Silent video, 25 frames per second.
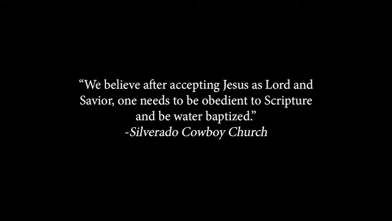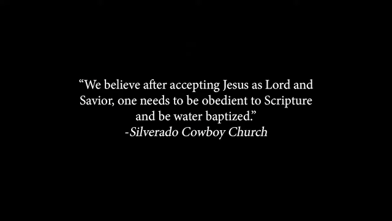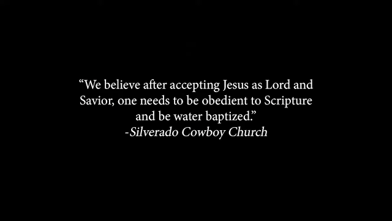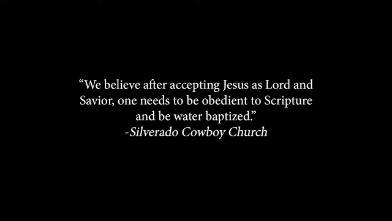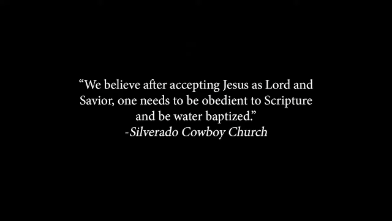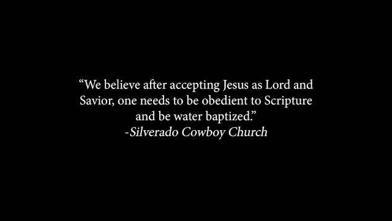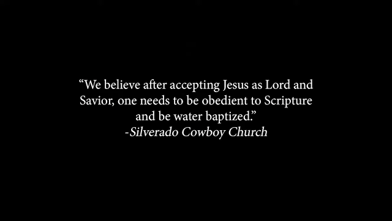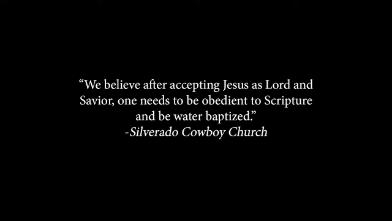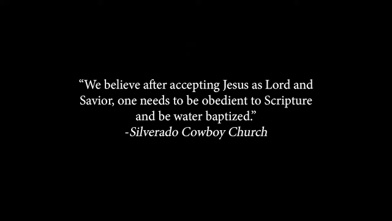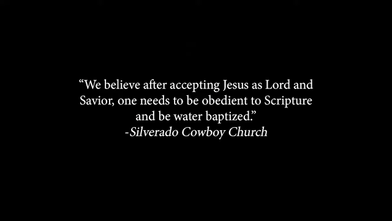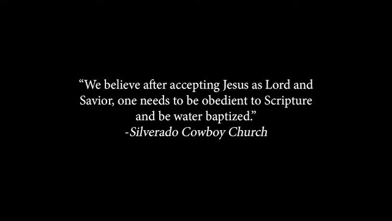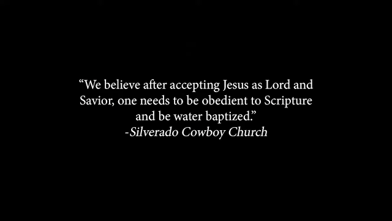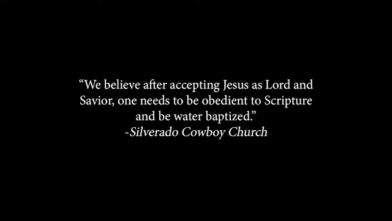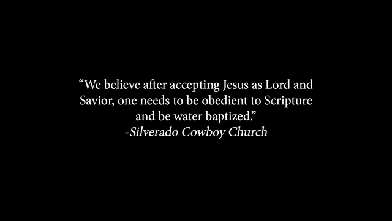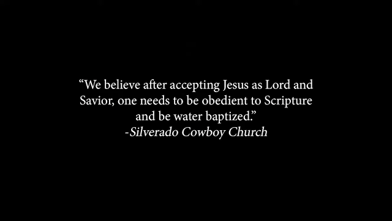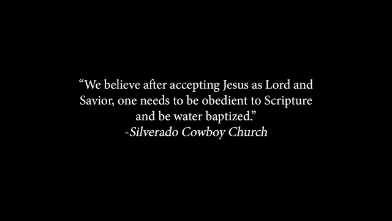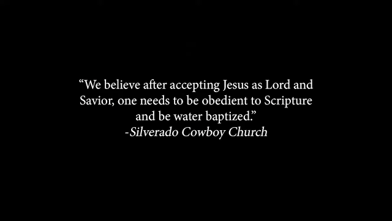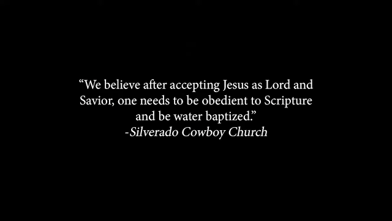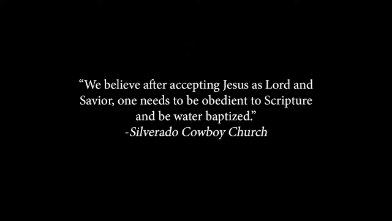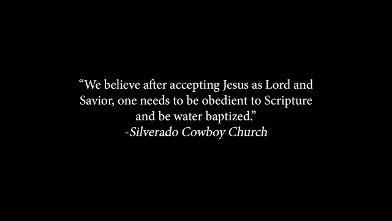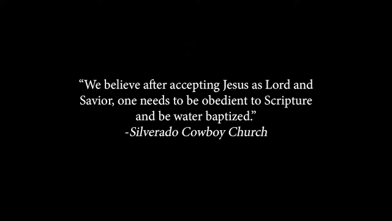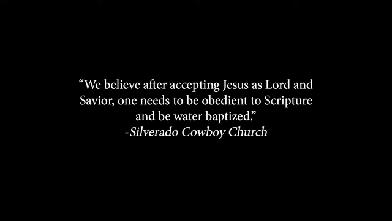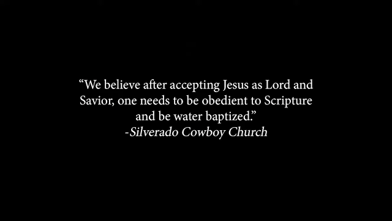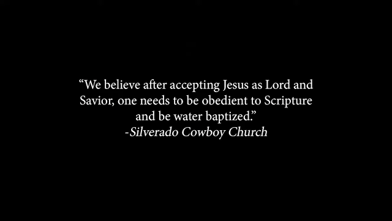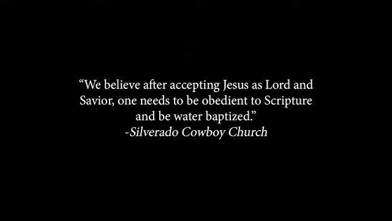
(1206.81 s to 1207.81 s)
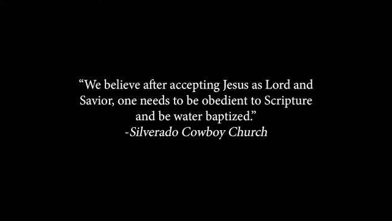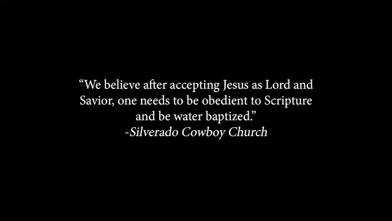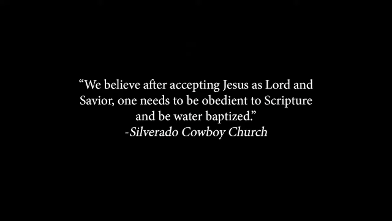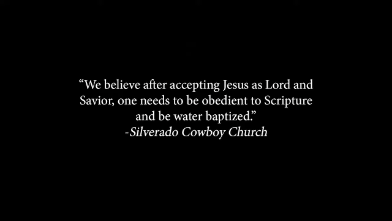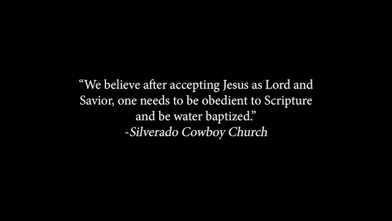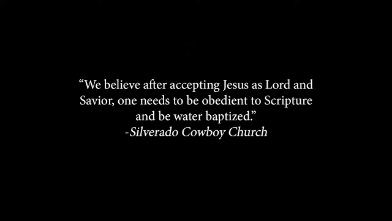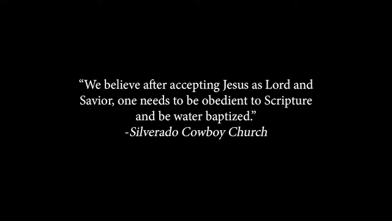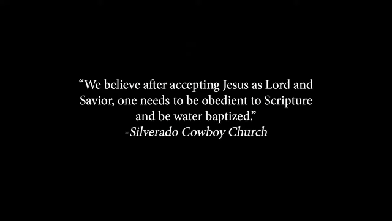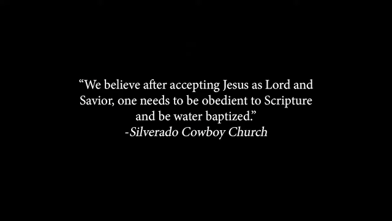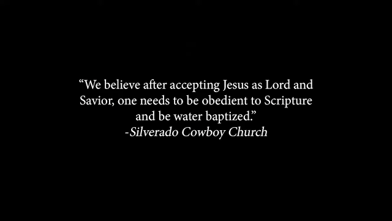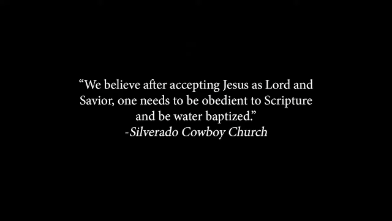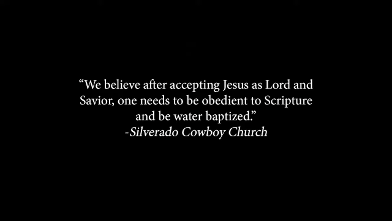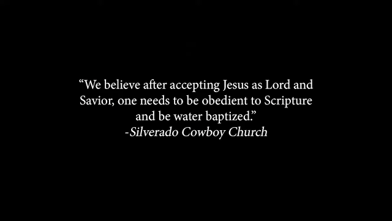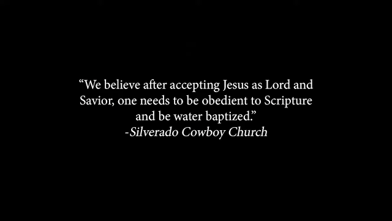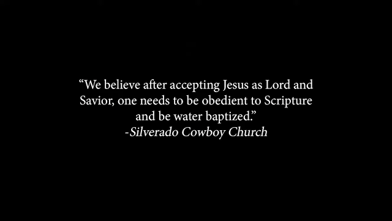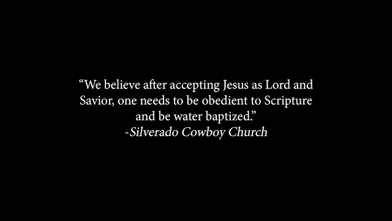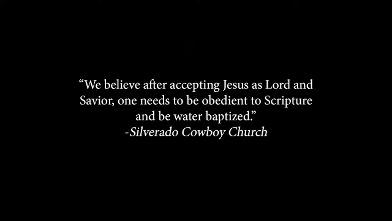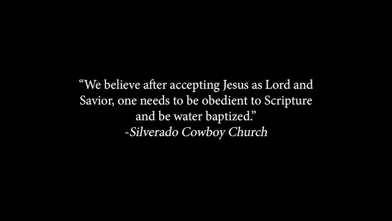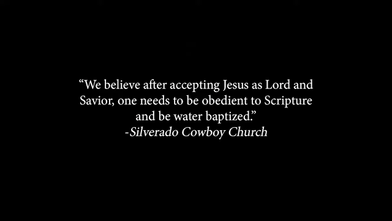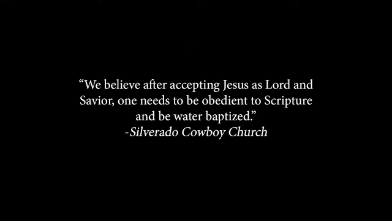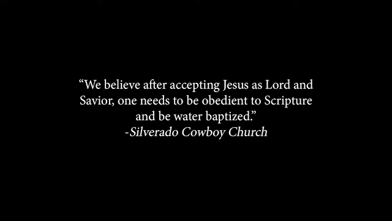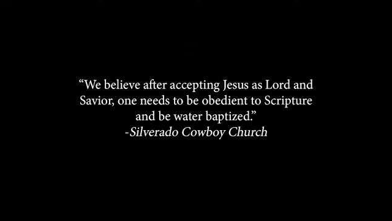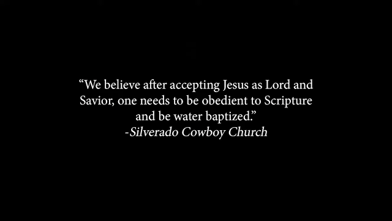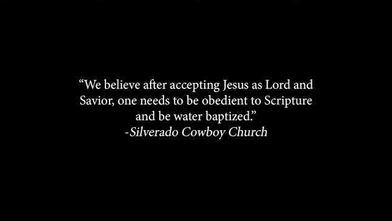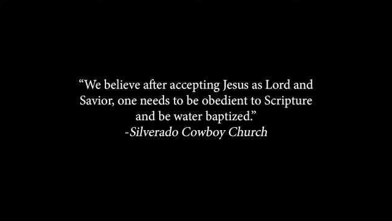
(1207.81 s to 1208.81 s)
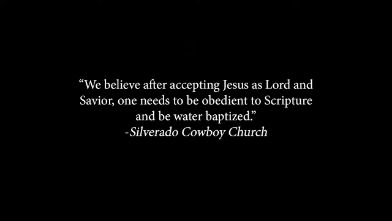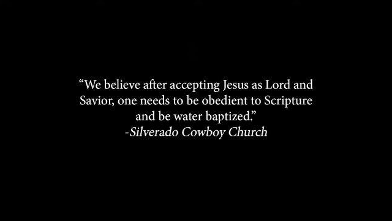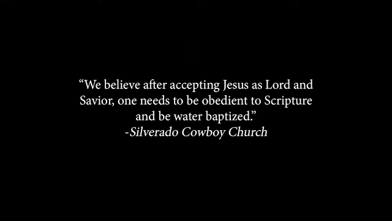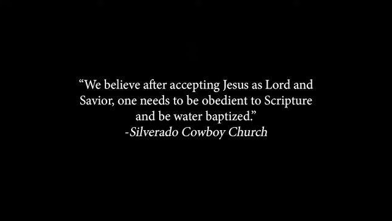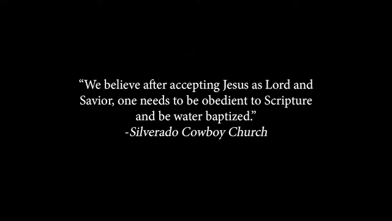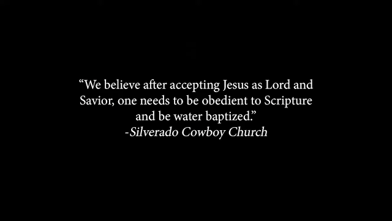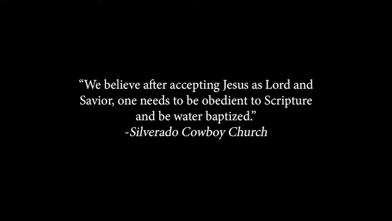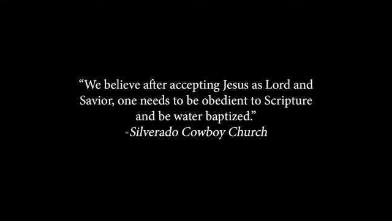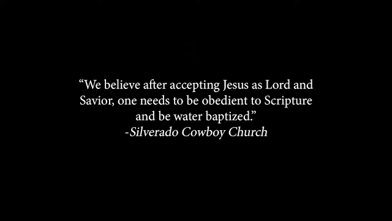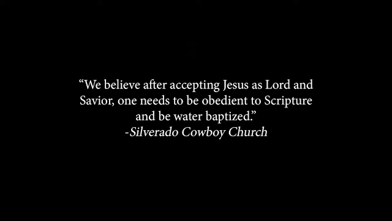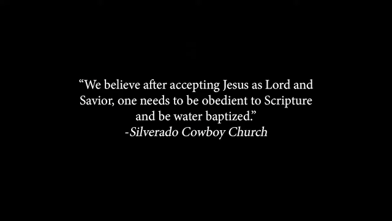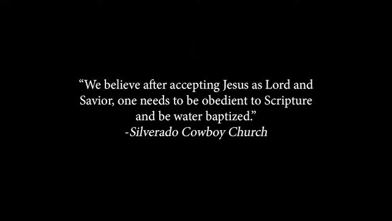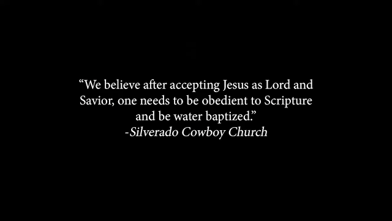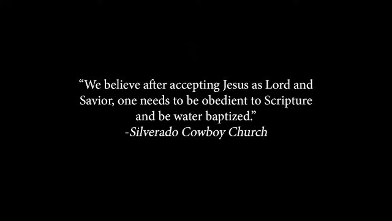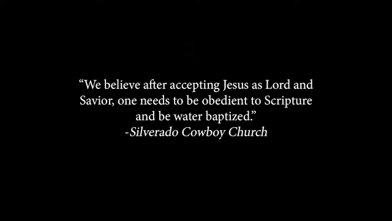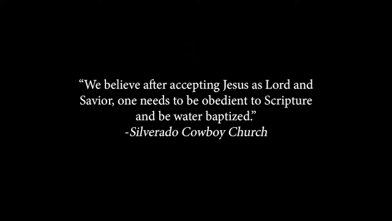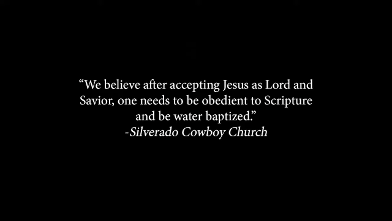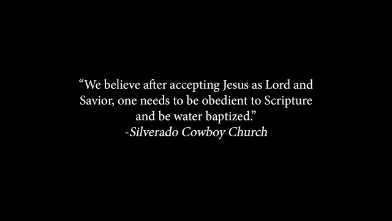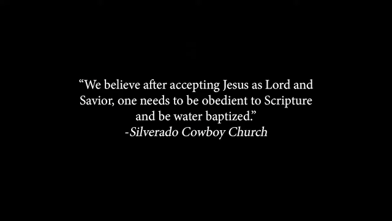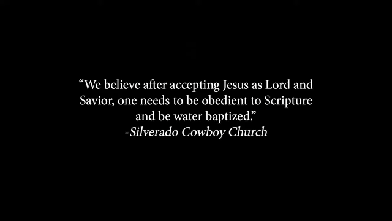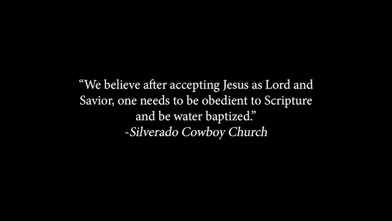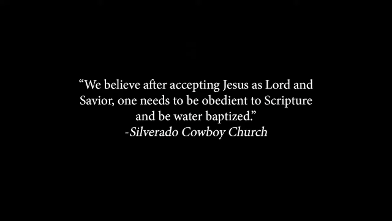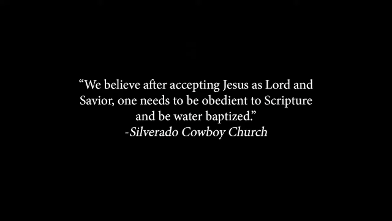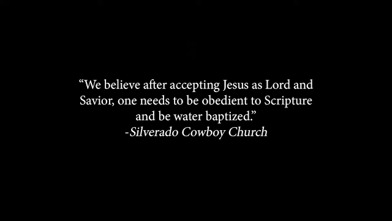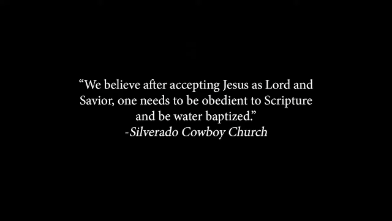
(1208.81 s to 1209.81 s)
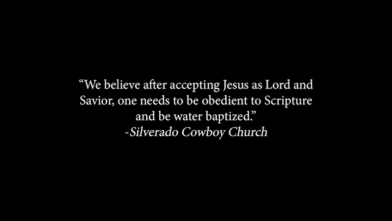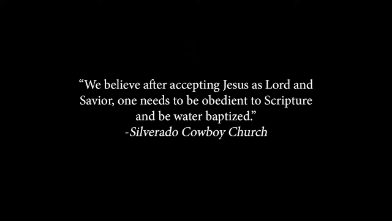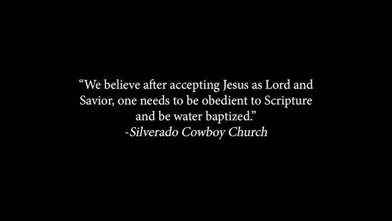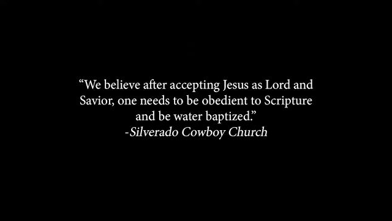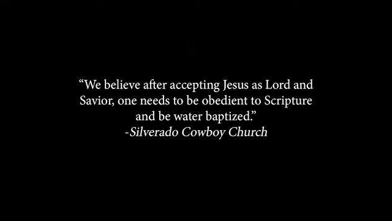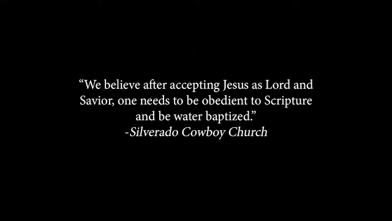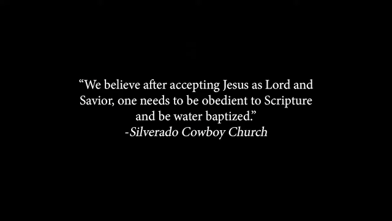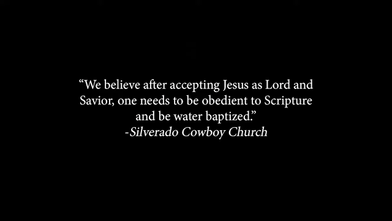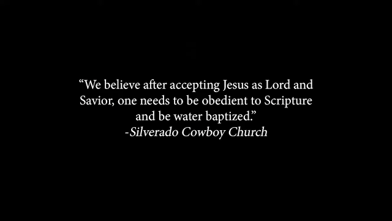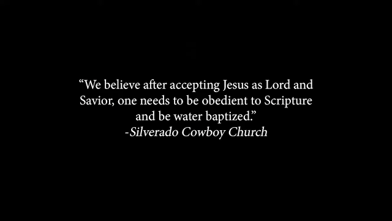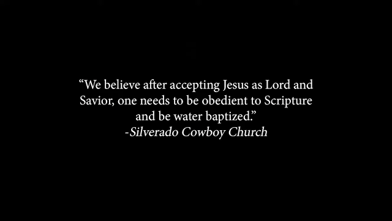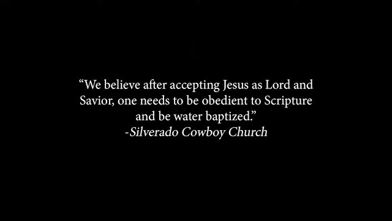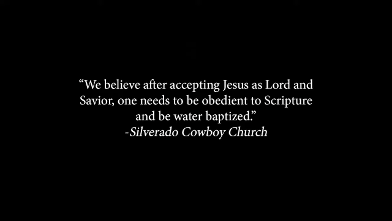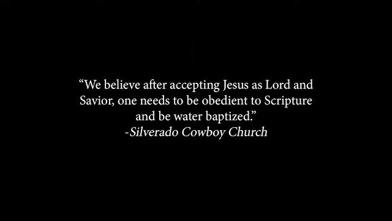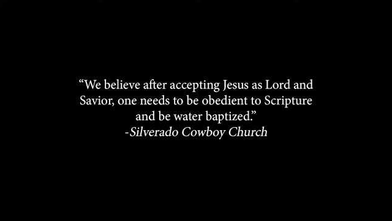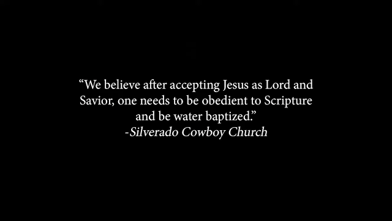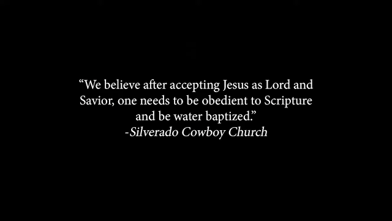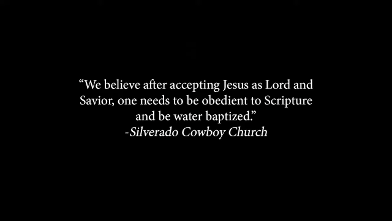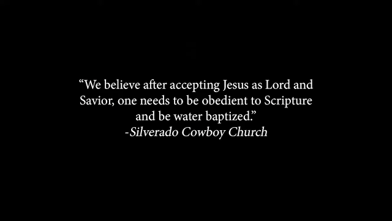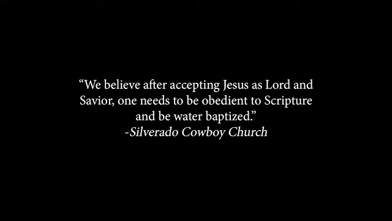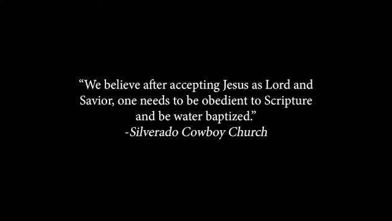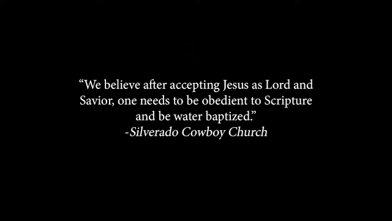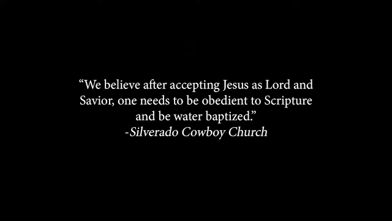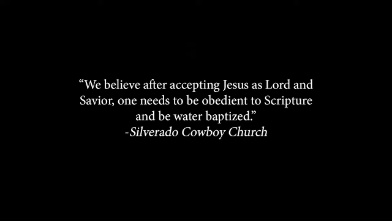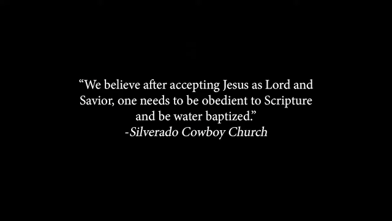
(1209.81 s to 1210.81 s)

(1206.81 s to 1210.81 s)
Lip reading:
No face is visible, so there are no lips to read.